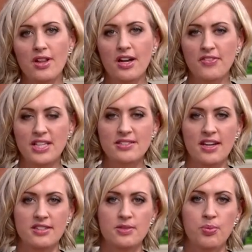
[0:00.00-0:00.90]
a lot of these
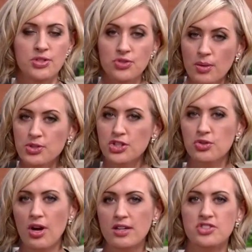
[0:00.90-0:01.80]
kids, prescription
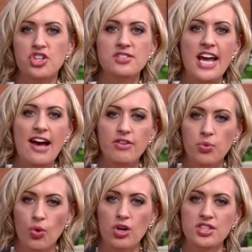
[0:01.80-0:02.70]
drugs just haven't
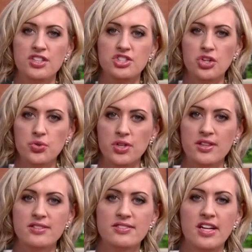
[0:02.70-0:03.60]
worked. And the children in
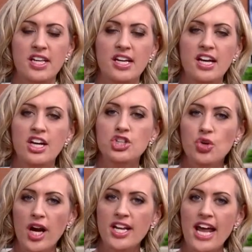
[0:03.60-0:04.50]
this study
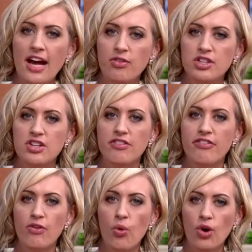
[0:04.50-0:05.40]
tried an average of
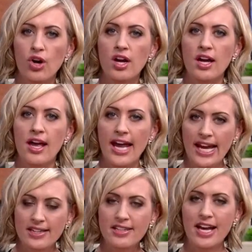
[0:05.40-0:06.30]
four
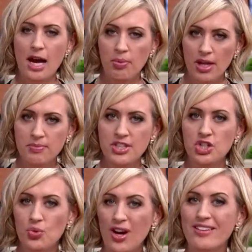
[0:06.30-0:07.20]
anti-epilepsy
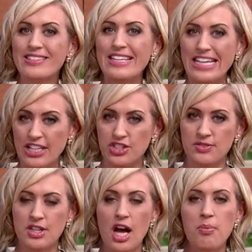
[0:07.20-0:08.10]
drugs each.
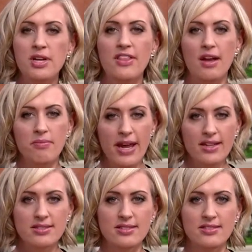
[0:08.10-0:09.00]
The company that
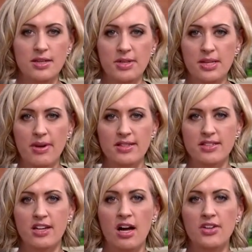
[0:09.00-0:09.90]
makes this CBD
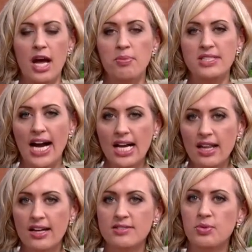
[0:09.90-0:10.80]
medicine called
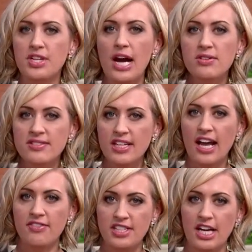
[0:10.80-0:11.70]
Epidiolex will now seek
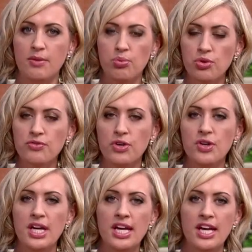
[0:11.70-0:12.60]
FDA
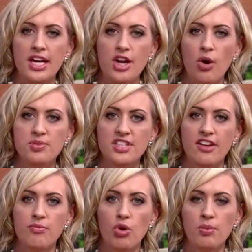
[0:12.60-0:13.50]
approval in hopes to
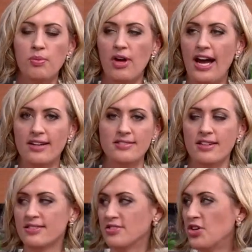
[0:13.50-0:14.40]
give more people
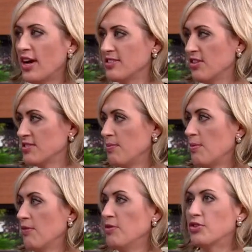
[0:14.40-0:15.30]
access. As you guys know, some
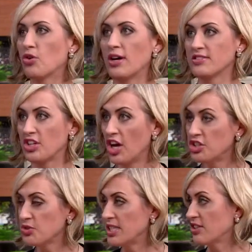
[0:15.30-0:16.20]
people have moved across the
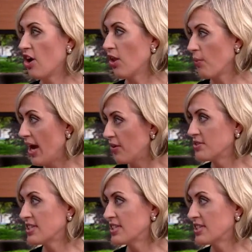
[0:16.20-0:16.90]
country to Colorado to